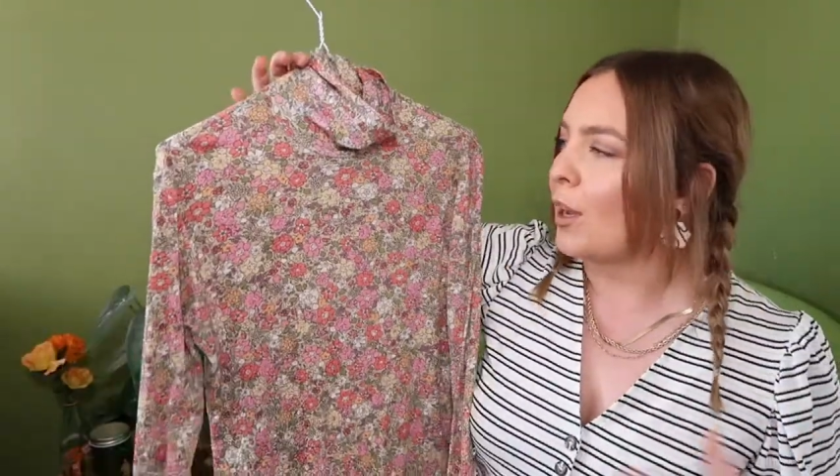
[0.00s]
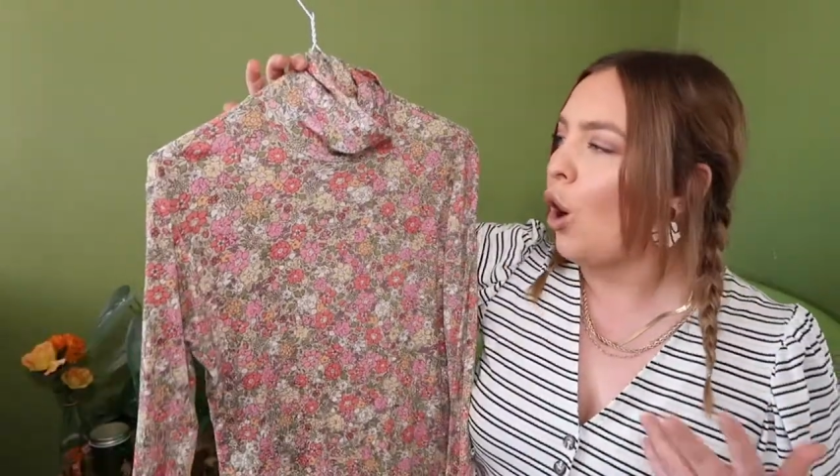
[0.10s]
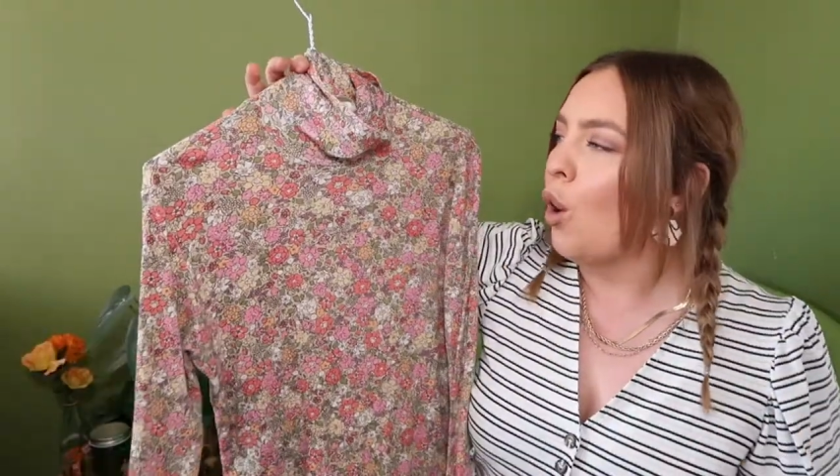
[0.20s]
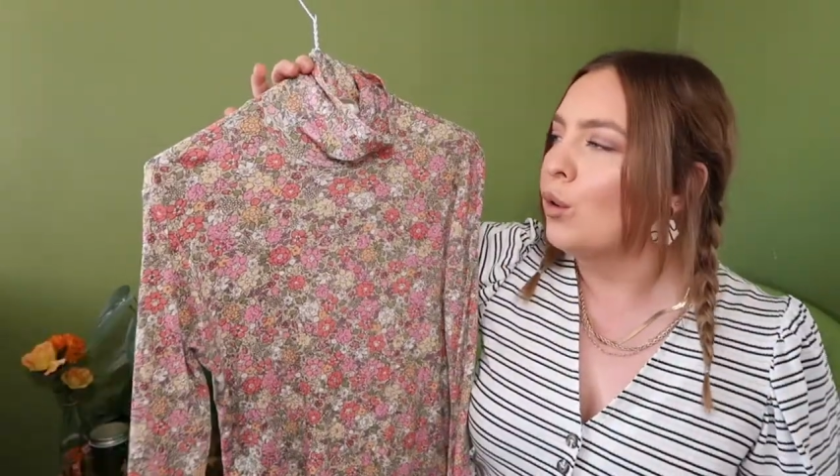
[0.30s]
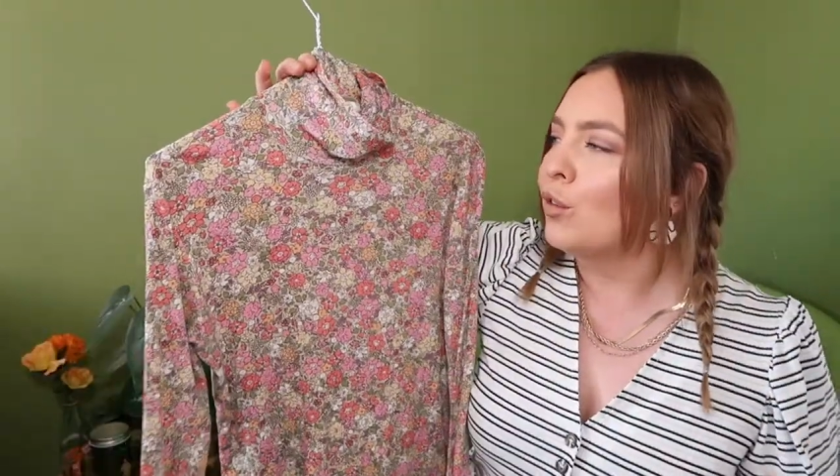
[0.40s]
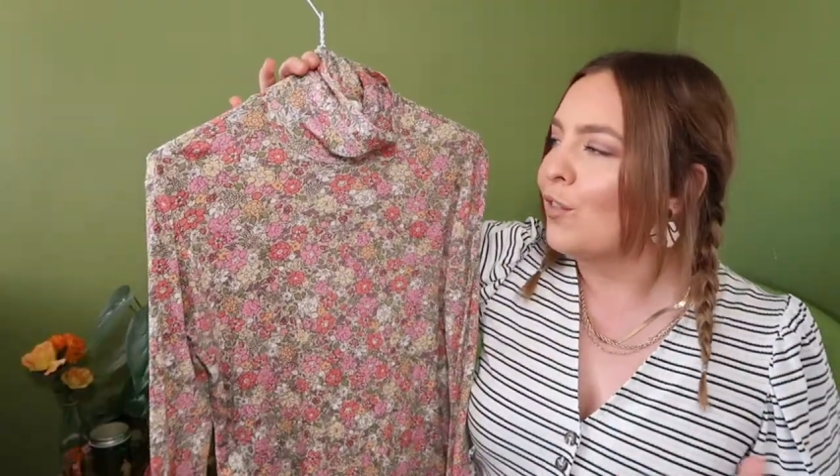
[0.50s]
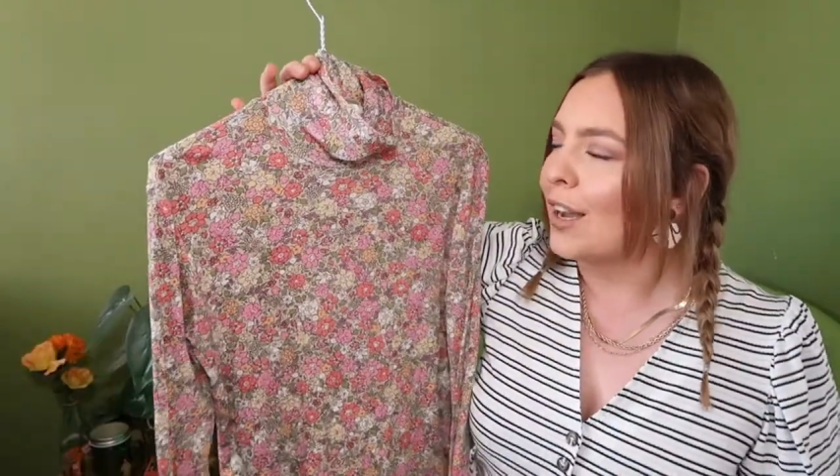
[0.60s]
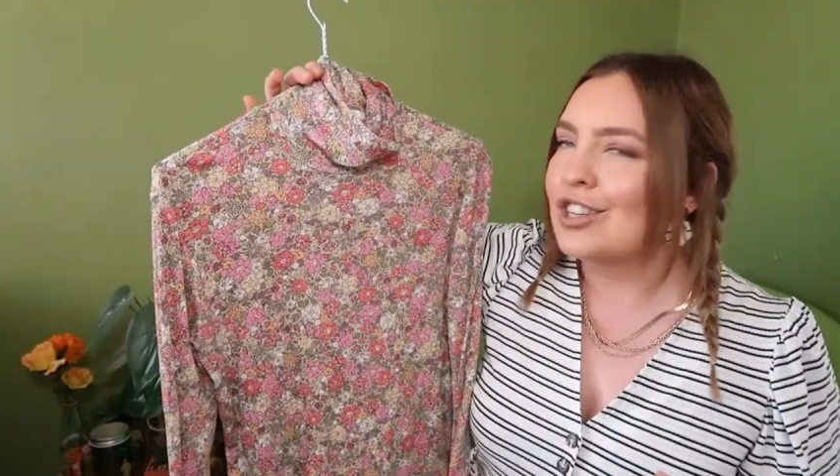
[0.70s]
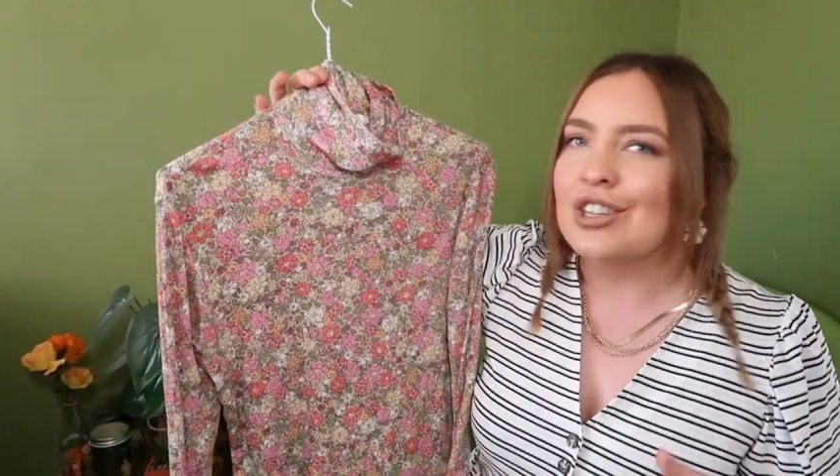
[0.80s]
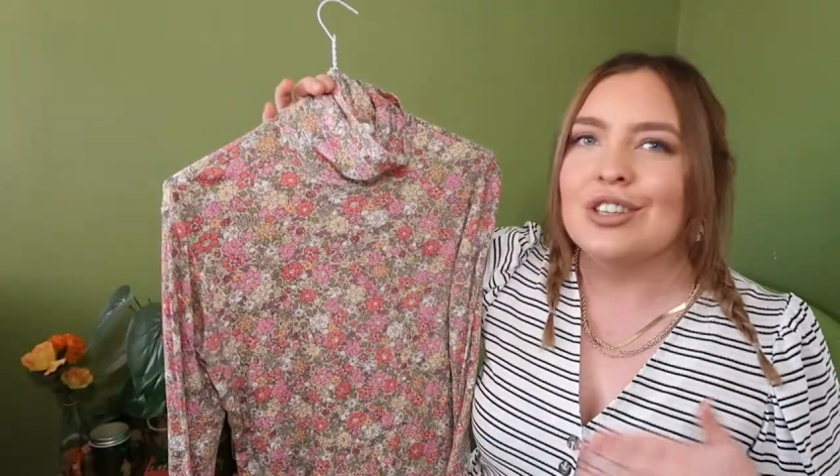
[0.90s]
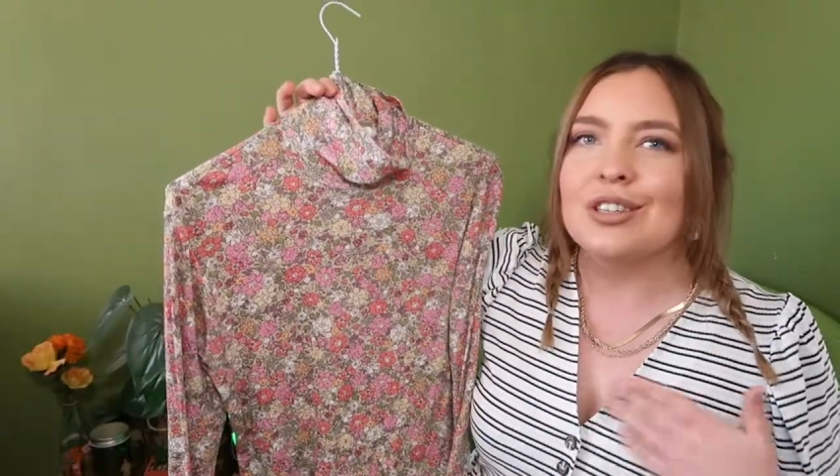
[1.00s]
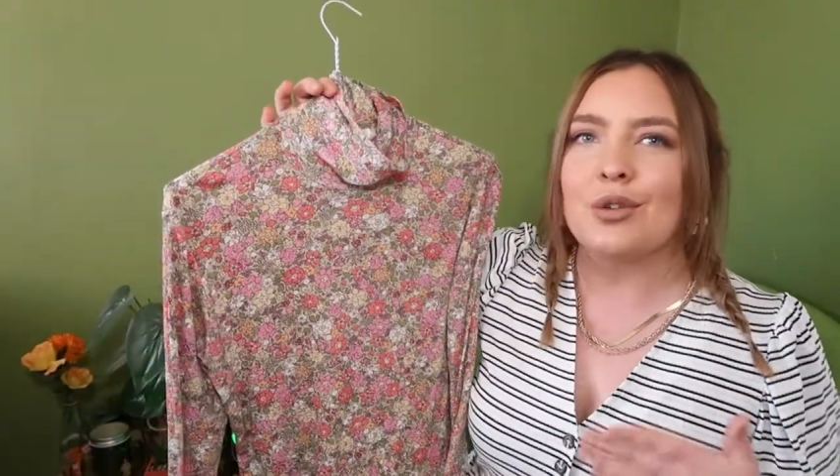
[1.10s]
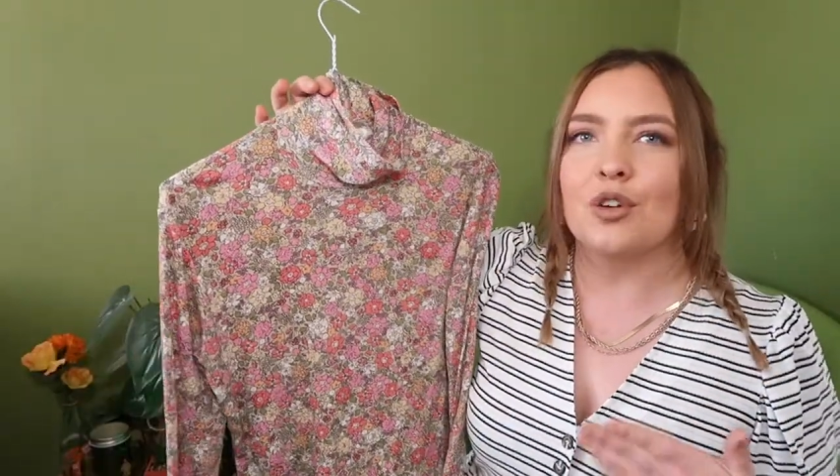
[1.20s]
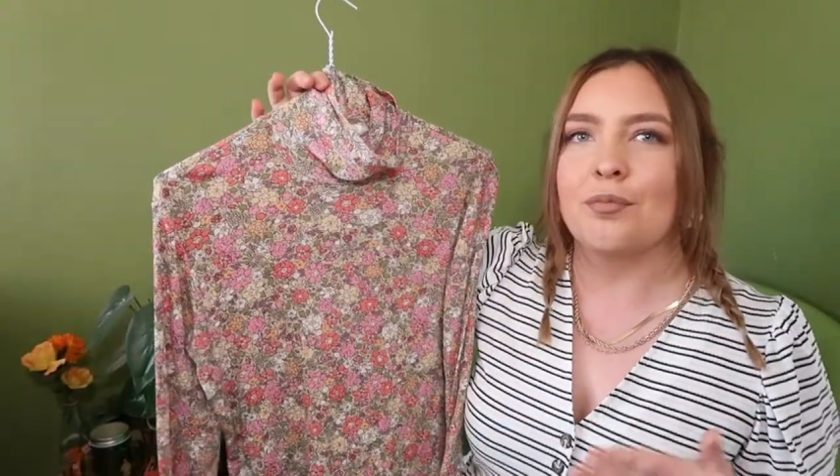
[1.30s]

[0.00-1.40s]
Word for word: like old-fashioned sort